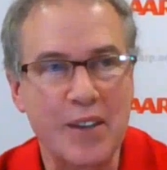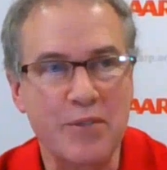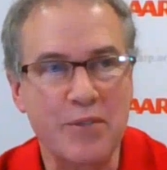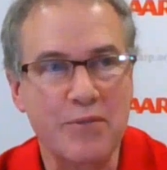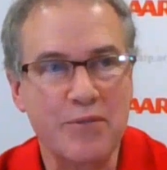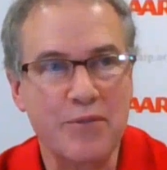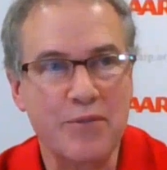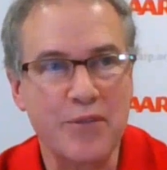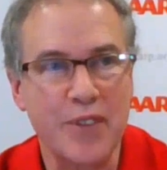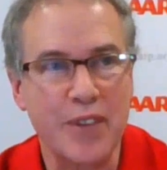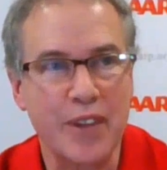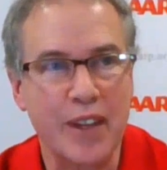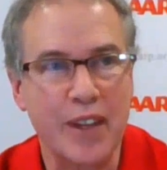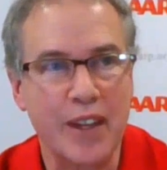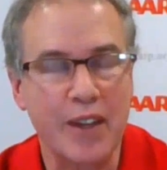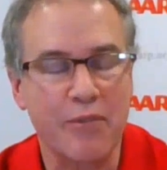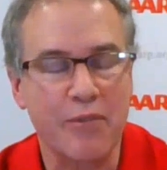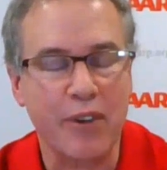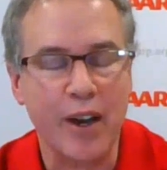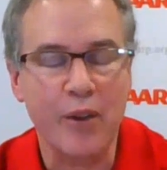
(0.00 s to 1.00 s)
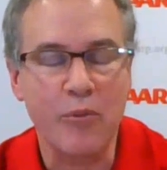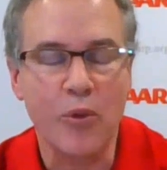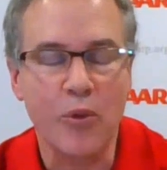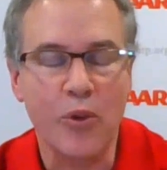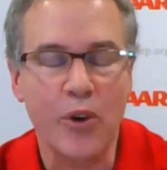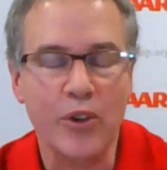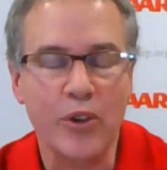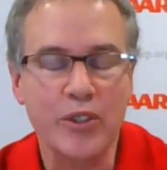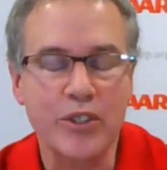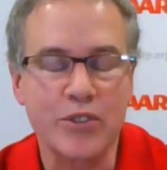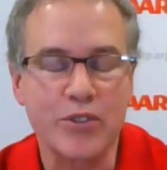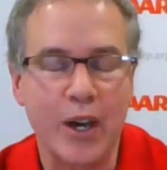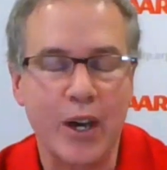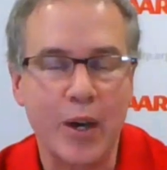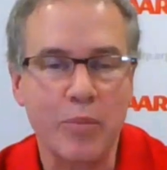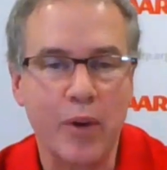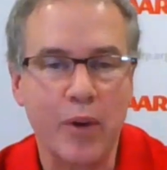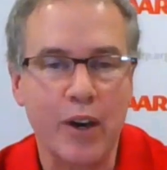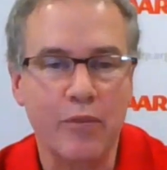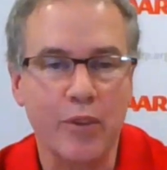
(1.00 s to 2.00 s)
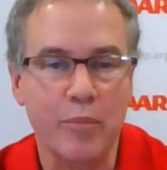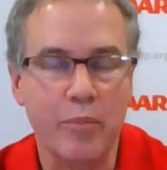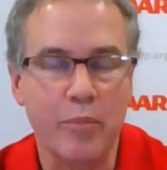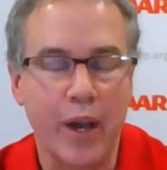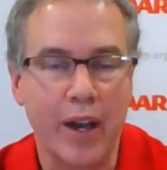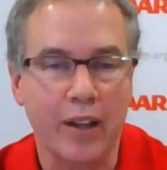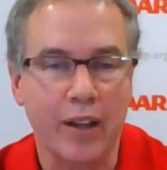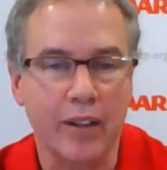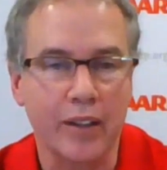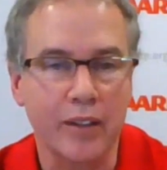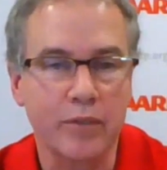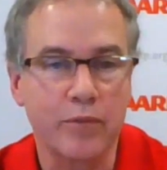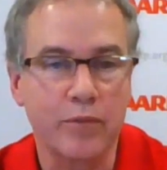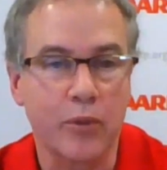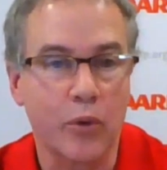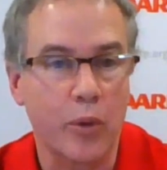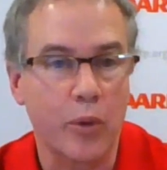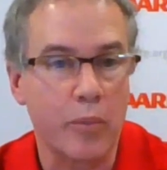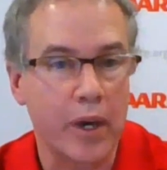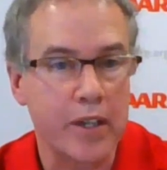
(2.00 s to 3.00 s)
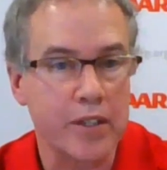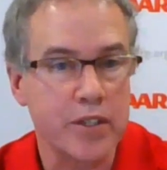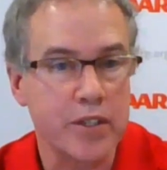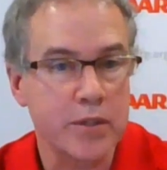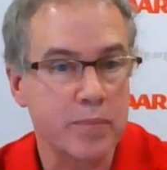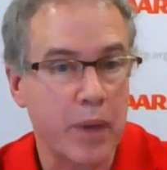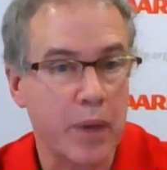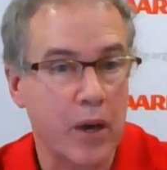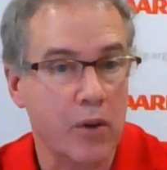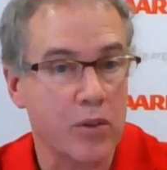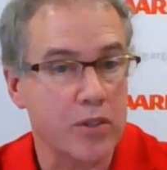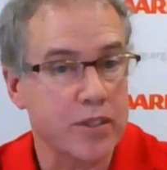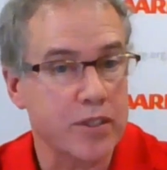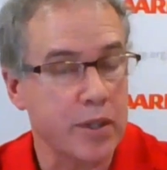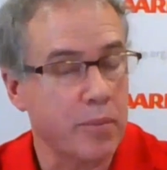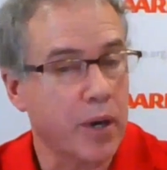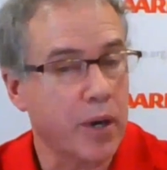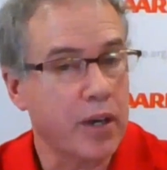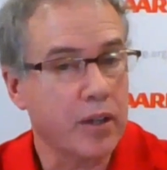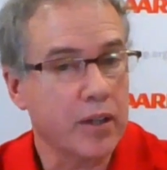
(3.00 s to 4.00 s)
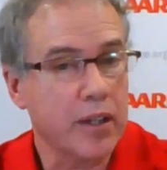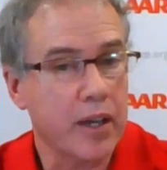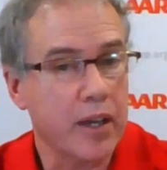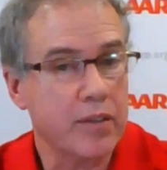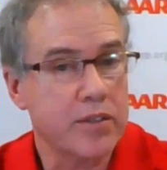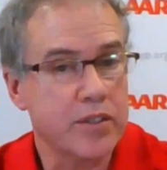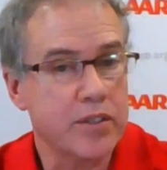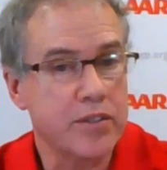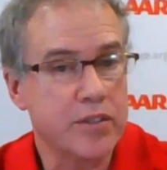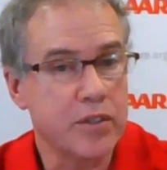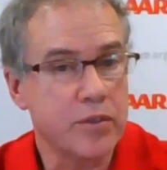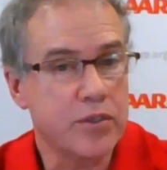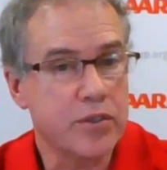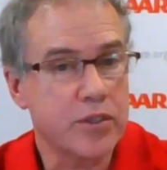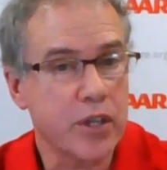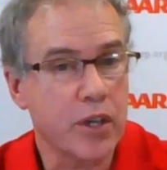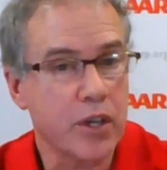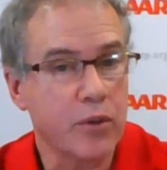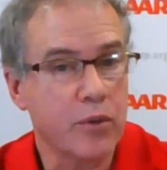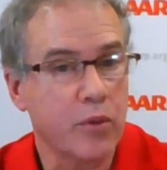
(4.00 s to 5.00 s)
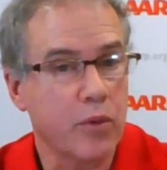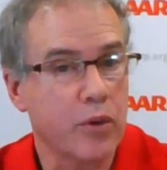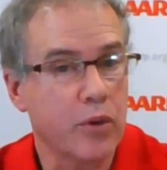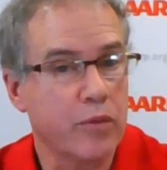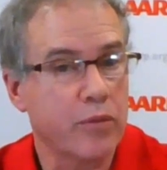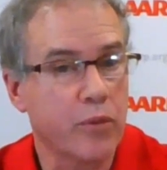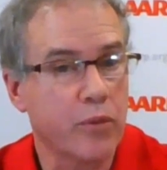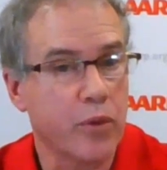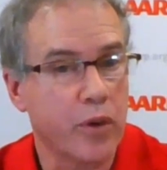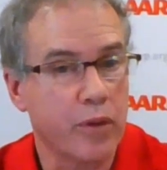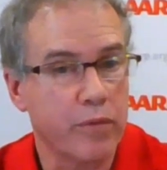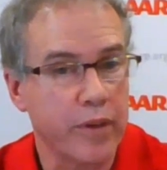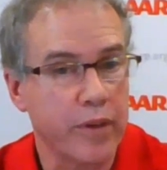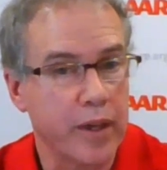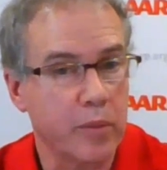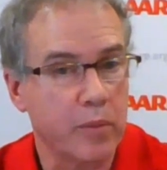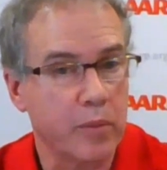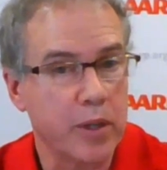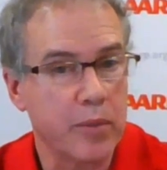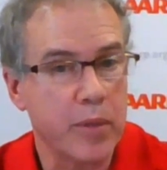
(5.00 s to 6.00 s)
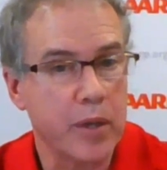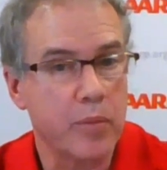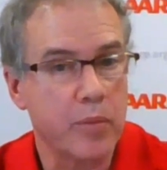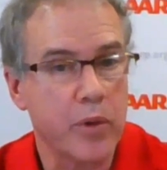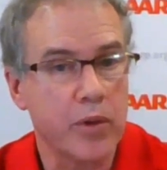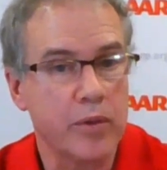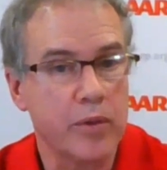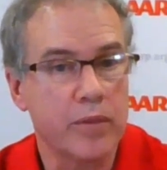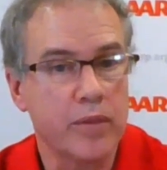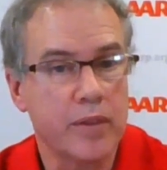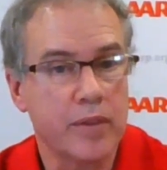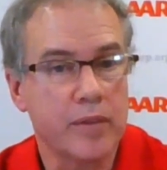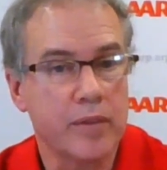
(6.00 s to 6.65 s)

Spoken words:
If I were to drop off a ballot for my spouse, am I allowed to do so, or for a family member?